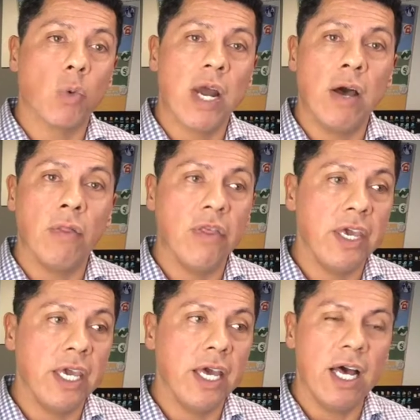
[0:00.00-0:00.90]
around
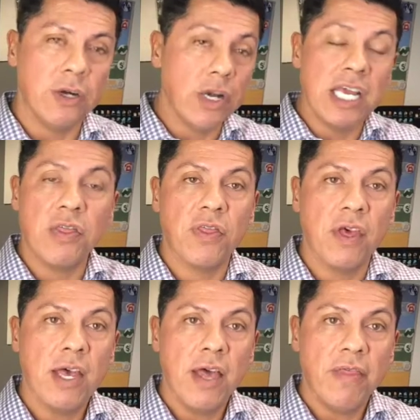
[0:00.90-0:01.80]
underneath
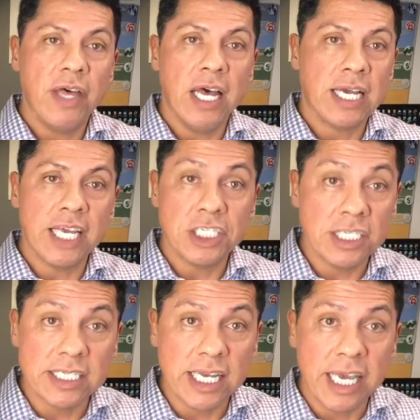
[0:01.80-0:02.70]
the
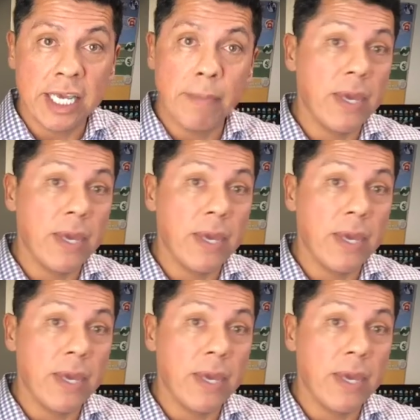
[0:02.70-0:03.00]
kitchen sink,